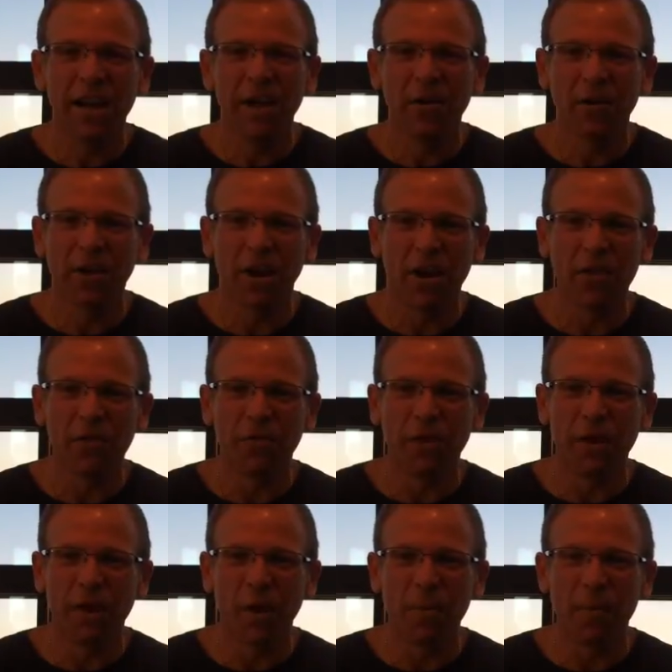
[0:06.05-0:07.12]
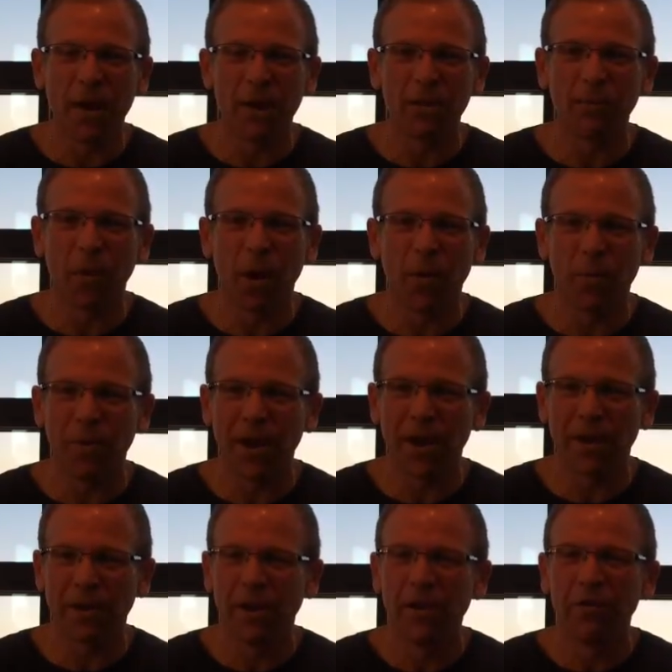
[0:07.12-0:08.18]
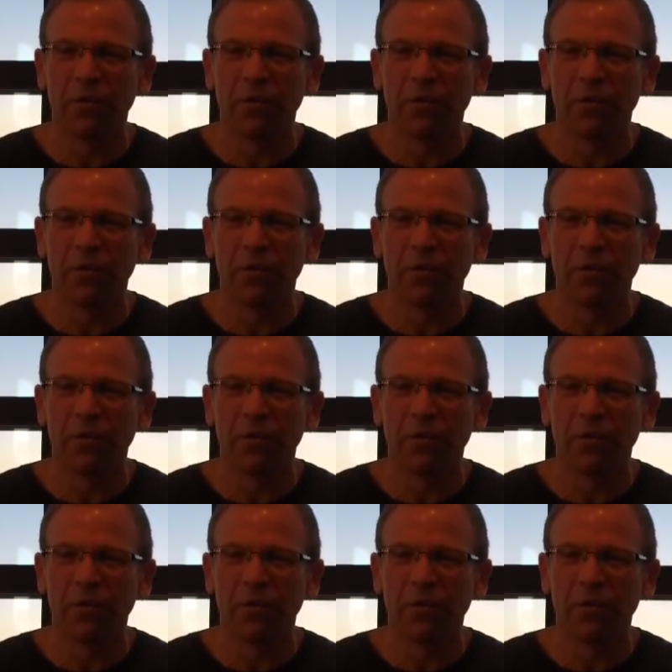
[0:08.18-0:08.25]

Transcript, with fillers: here with another video baseball pick.